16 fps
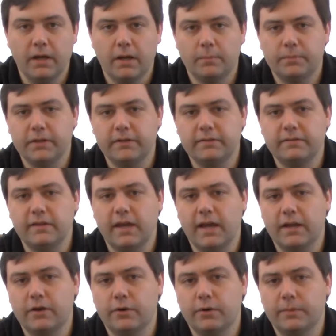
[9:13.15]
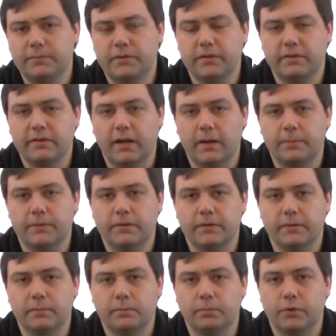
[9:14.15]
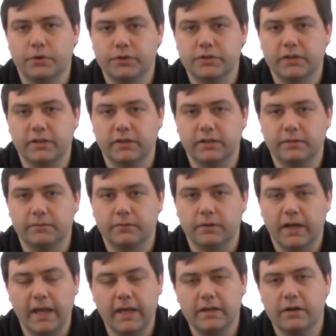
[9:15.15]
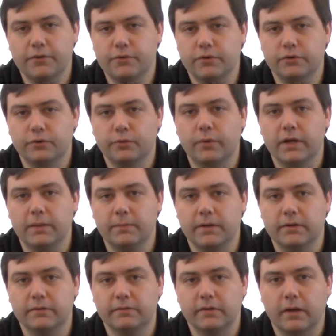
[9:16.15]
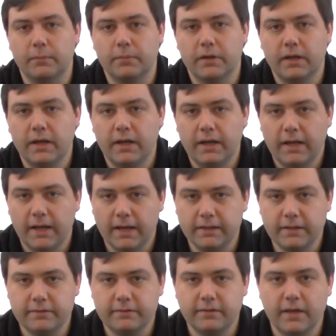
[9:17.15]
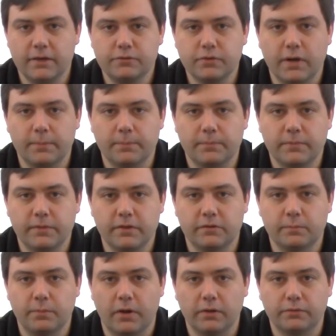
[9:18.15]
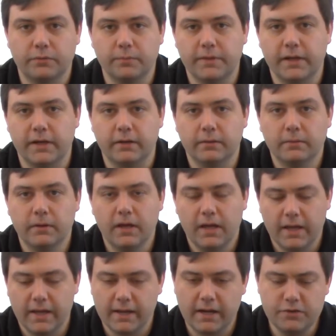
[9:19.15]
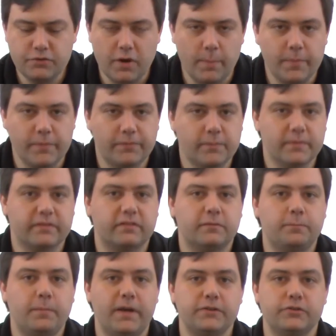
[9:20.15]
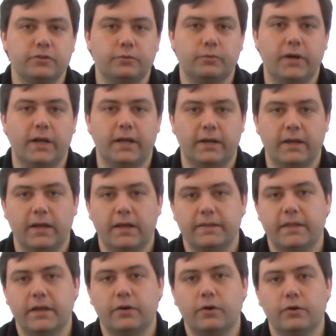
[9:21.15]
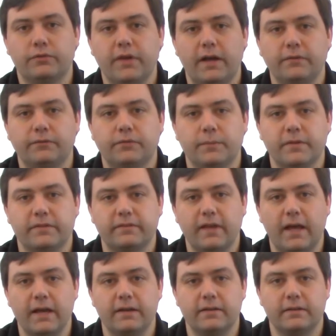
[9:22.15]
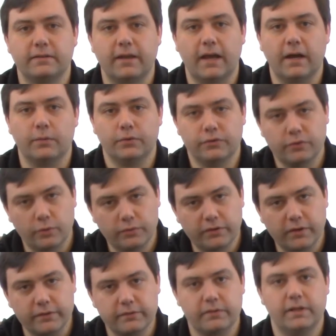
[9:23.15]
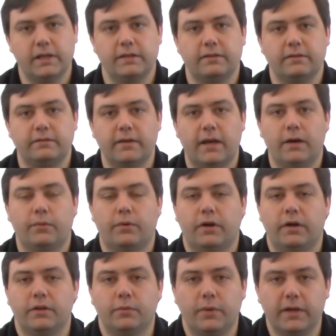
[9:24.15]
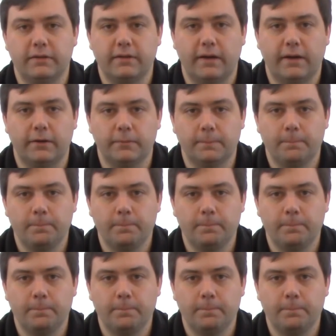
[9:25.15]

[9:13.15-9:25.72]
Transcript: But let's say I go up to the top of the Burj Khalifa, 820 meters up. And let's say I drop this ball from there. And I drop it from a special rig that goes out from the side of the tower so it doesn't hit the tower on the way down.